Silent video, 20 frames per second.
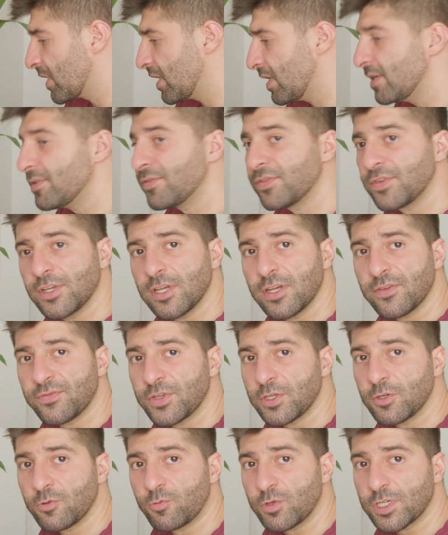
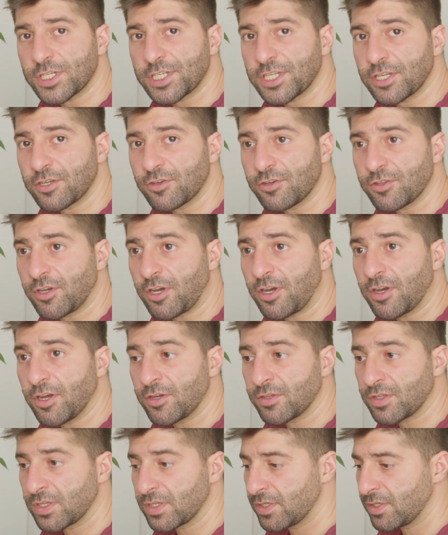working on
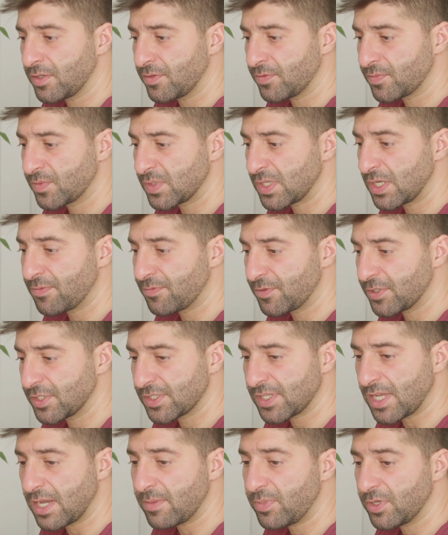a say, for
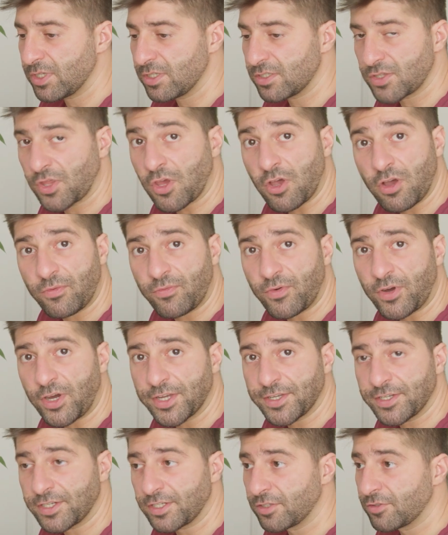example, a raw
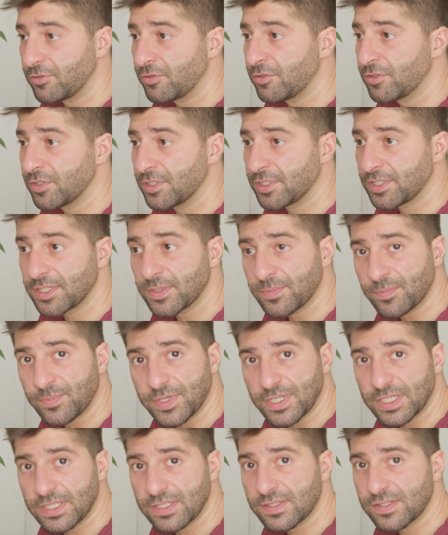file or a
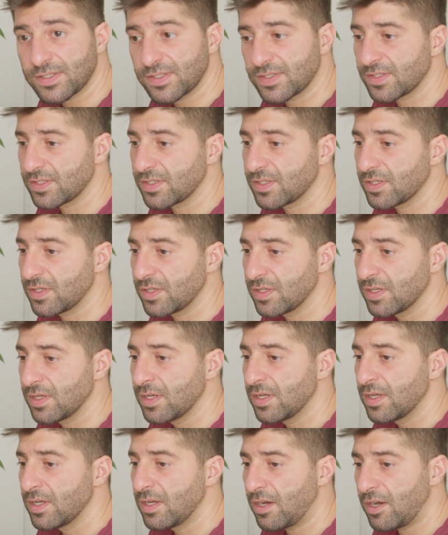10-bits
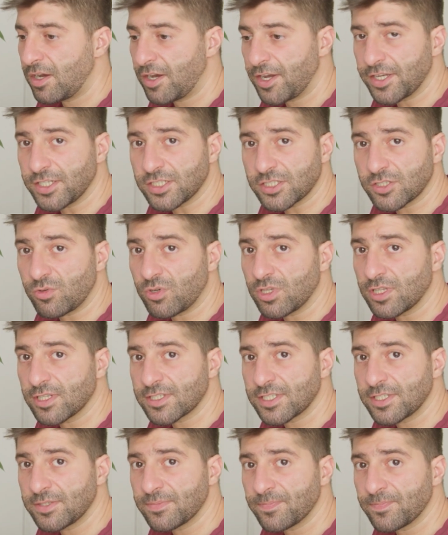higher
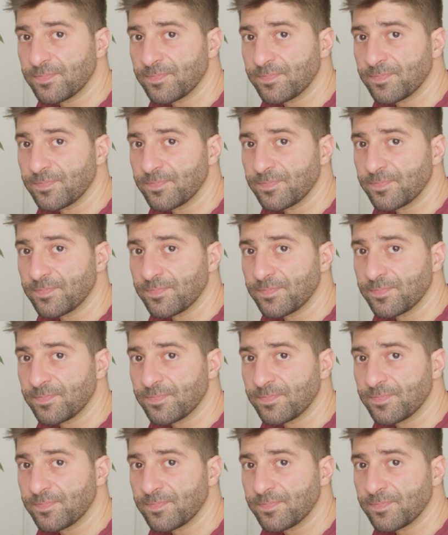quality.